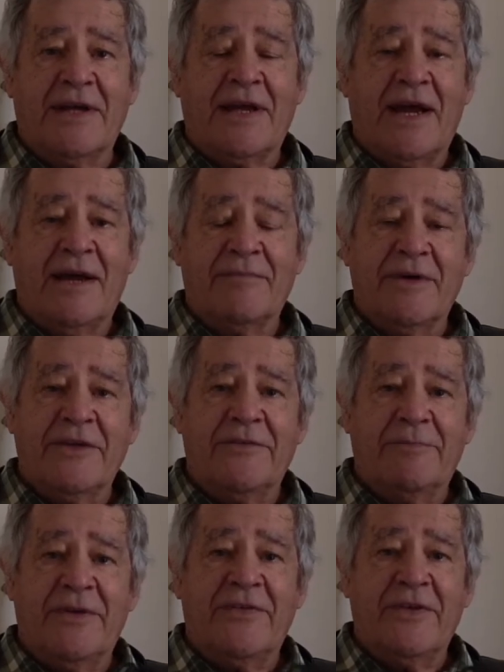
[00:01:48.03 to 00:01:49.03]
camera
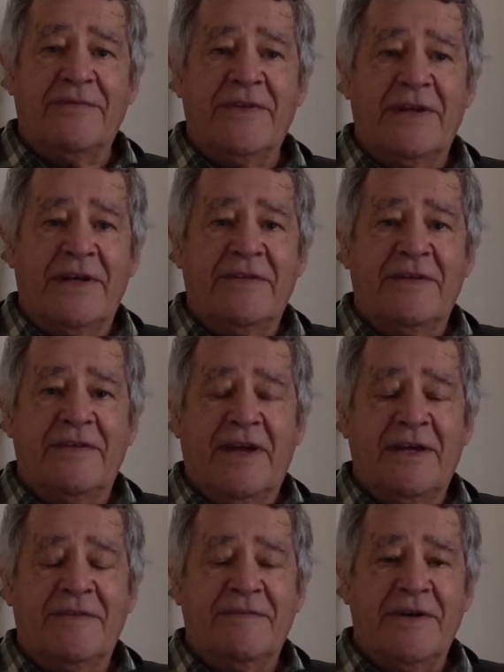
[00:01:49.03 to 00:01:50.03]
specifically to
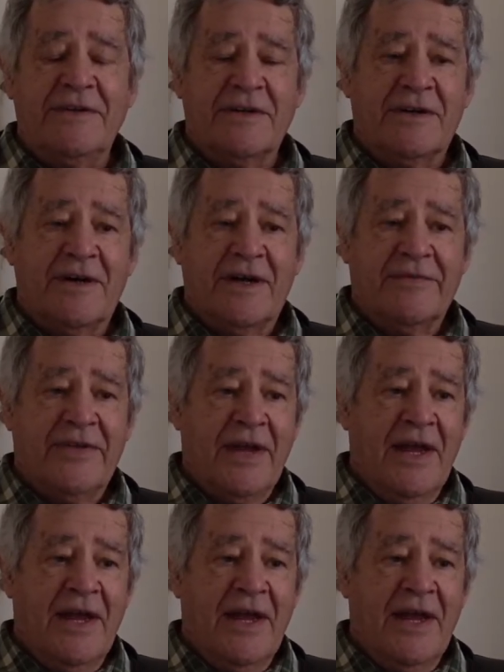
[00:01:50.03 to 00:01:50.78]
take photographs.